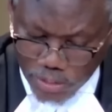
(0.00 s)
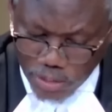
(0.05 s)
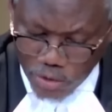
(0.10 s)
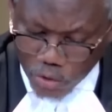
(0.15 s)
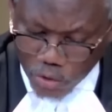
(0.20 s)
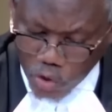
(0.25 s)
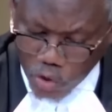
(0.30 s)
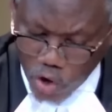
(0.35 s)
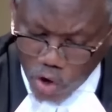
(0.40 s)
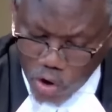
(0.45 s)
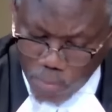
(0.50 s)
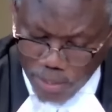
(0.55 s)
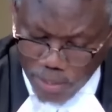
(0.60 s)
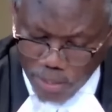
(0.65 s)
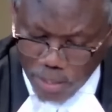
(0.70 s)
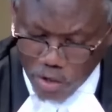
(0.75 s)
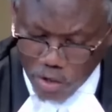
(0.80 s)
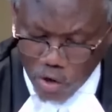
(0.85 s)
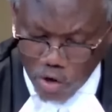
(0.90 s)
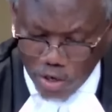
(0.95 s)
continue to
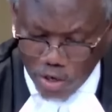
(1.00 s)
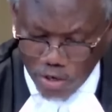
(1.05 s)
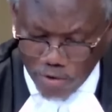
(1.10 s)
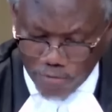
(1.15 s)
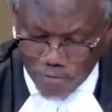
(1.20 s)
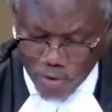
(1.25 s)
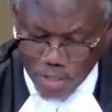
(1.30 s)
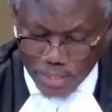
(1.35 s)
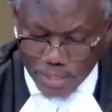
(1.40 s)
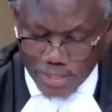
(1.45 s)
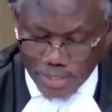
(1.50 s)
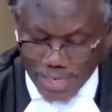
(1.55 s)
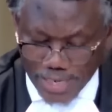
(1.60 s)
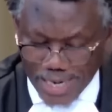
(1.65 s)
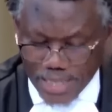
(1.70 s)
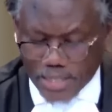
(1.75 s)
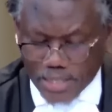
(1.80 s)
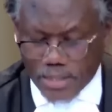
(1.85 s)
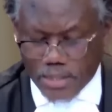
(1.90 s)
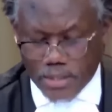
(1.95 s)
openly call for the
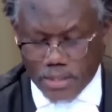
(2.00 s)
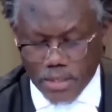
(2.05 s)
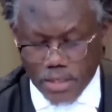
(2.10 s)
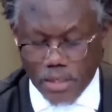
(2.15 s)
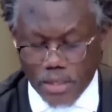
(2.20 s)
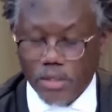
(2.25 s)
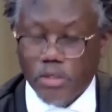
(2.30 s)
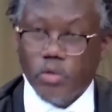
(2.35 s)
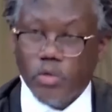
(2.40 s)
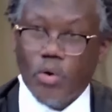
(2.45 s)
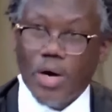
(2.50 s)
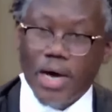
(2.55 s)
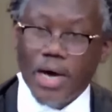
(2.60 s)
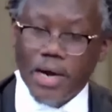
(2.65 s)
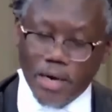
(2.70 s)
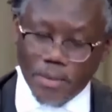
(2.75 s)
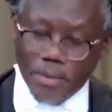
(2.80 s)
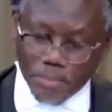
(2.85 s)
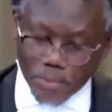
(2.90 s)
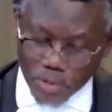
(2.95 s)
deaths to
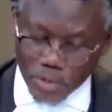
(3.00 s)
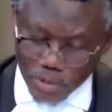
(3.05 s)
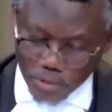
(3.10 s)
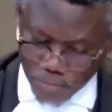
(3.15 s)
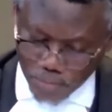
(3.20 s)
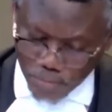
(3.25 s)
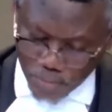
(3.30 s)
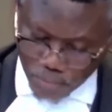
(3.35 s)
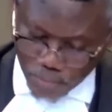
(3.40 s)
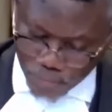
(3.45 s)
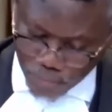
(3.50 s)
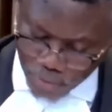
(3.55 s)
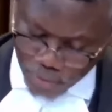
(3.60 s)
Arabs